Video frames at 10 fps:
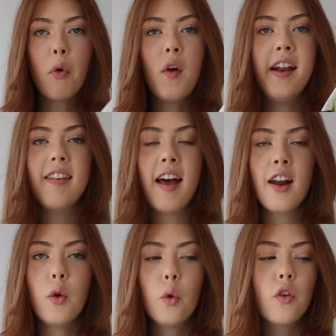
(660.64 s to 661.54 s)
print and
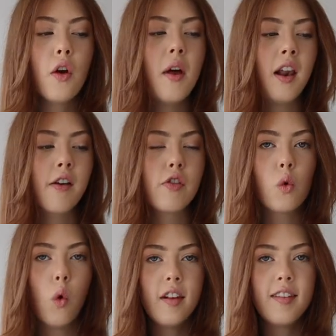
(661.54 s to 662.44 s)
I also love the
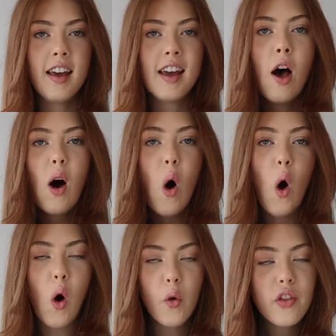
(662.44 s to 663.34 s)
quality
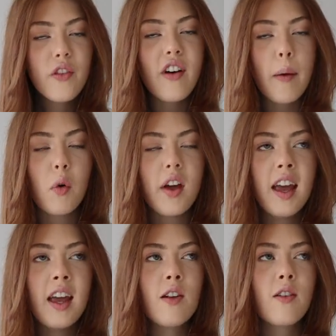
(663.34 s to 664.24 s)
of the fabric,
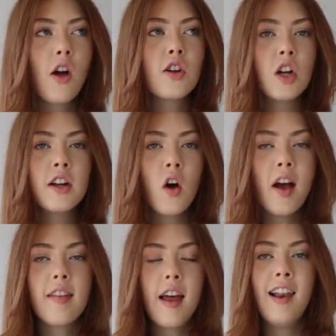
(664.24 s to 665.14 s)
it is such a
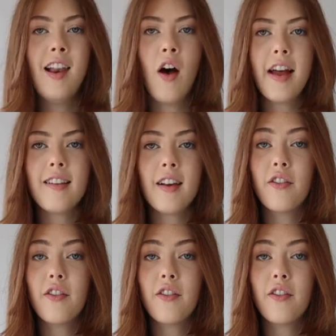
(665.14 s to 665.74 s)
nice light